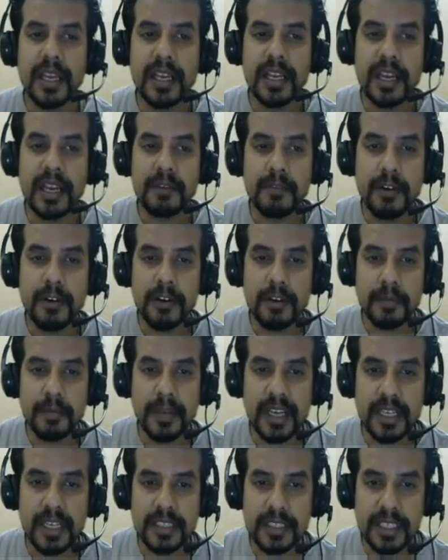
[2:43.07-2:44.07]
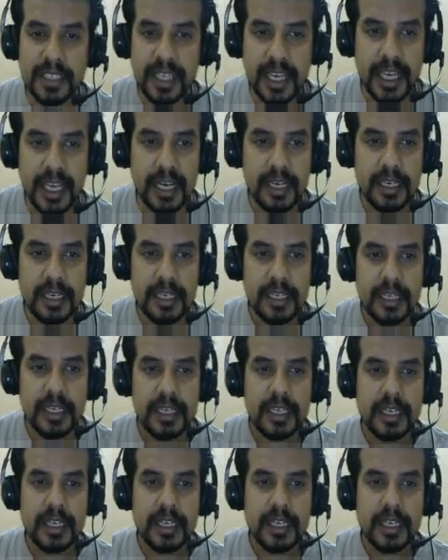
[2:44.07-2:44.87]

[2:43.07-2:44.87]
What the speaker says: like I want to make a sale,